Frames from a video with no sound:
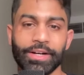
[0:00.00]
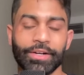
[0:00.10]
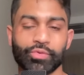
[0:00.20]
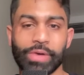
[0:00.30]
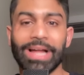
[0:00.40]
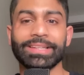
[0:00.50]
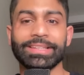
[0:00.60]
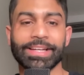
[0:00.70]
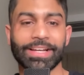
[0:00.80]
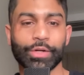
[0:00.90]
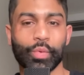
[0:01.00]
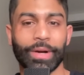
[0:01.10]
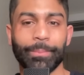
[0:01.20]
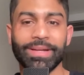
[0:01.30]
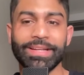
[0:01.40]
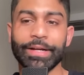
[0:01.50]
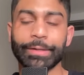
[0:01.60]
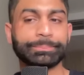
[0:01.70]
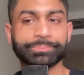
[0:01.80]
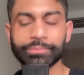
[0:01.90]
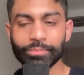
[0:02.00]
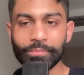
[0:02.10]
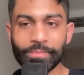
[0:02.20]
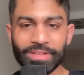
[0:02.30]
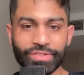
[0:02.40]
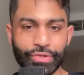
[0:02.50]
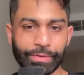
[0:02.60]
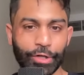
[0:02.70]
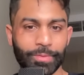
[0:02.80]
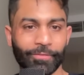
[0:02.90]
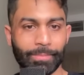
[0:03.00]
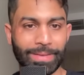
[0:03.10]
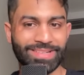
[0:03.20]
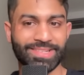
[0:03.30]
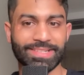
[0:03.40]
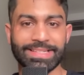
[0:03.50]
uh, rallying uh, quite a bit here. So a little bit of a mixed